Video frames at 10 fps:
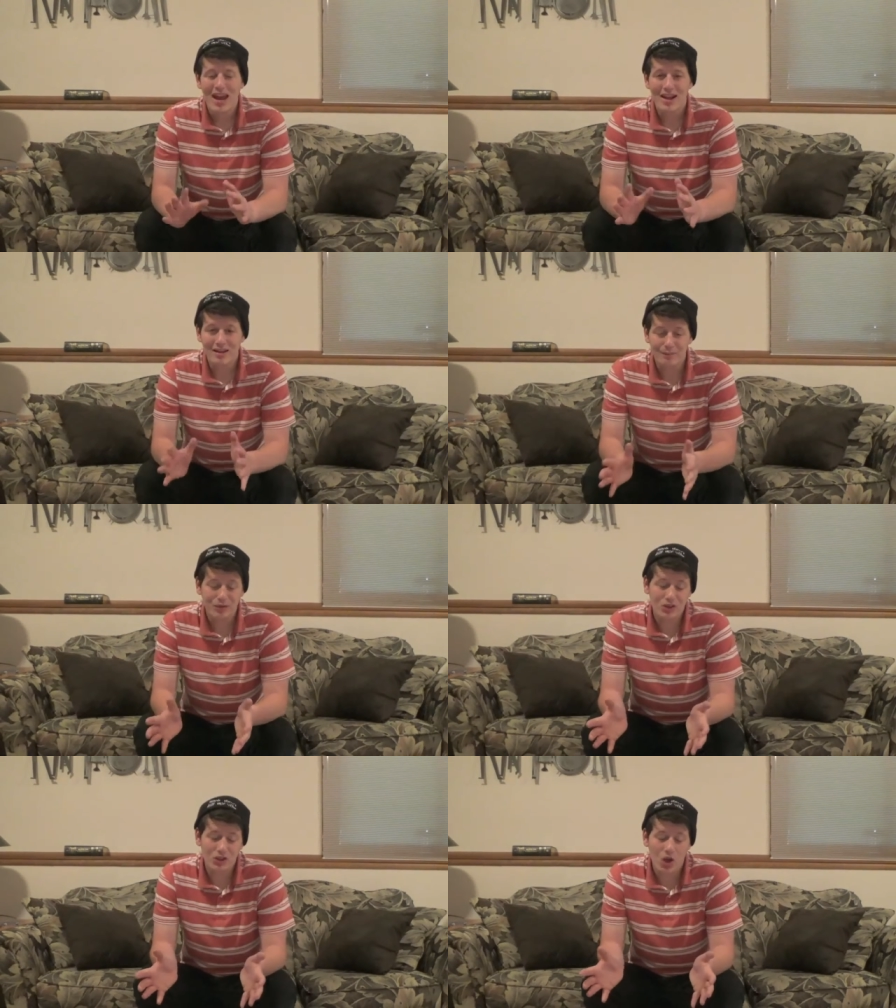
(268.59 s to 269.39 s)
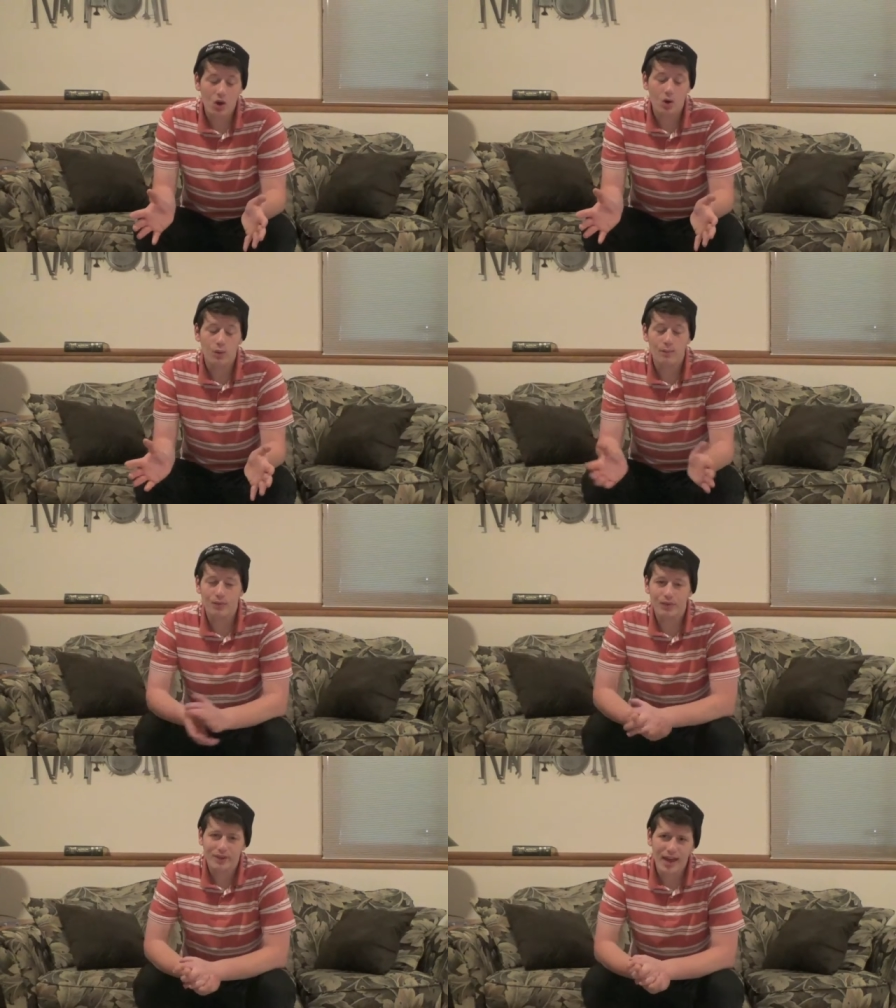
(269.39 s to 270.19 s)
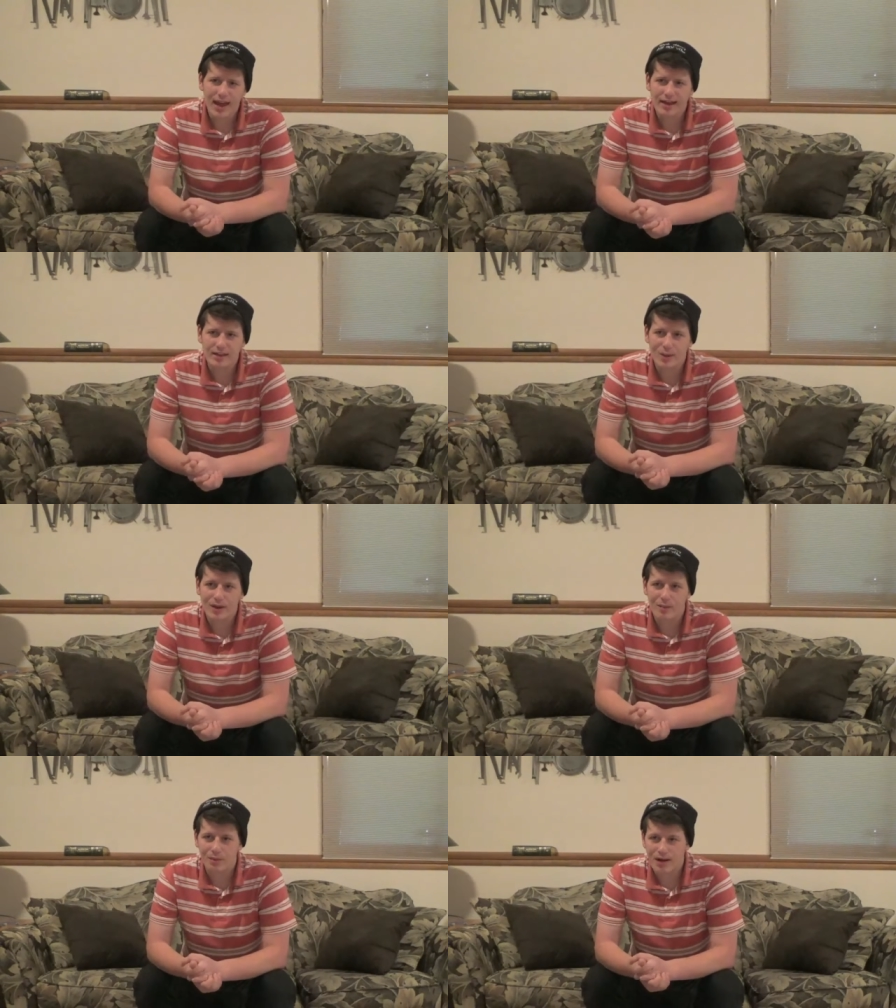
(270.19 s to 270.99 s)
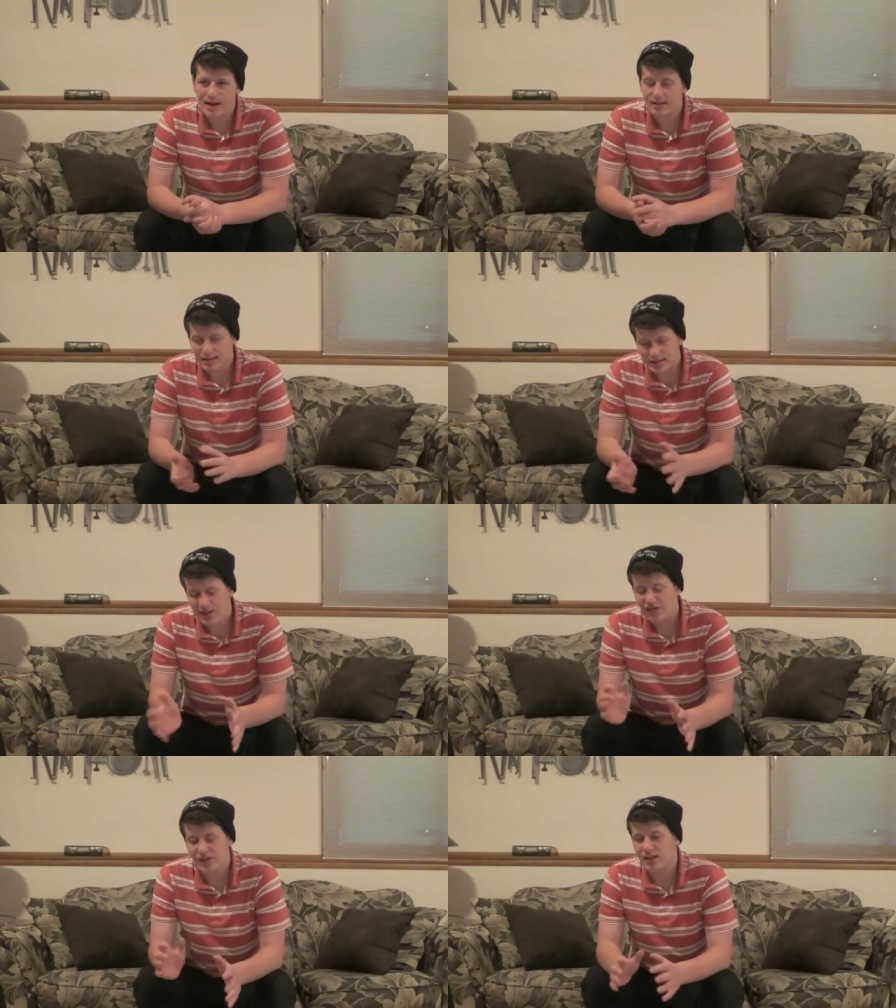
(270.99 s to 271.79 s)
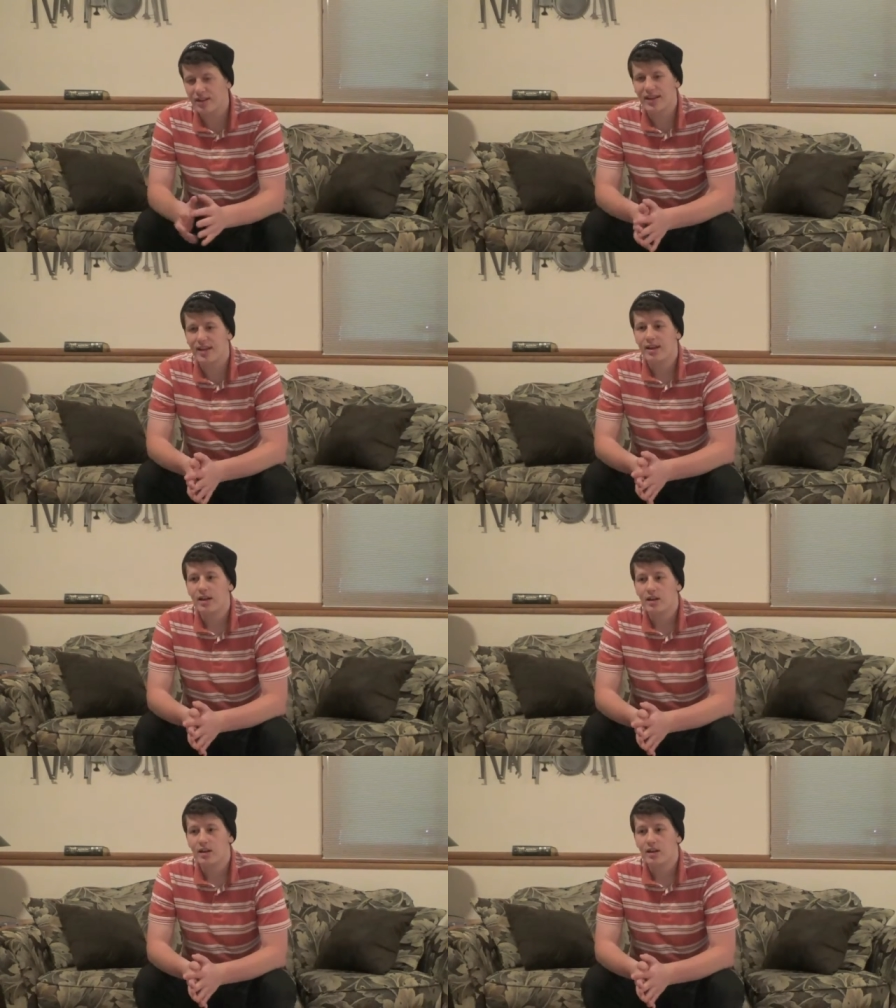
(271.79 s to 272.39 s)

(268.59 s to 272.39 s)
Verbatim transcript: And so that is my number 8. Definitely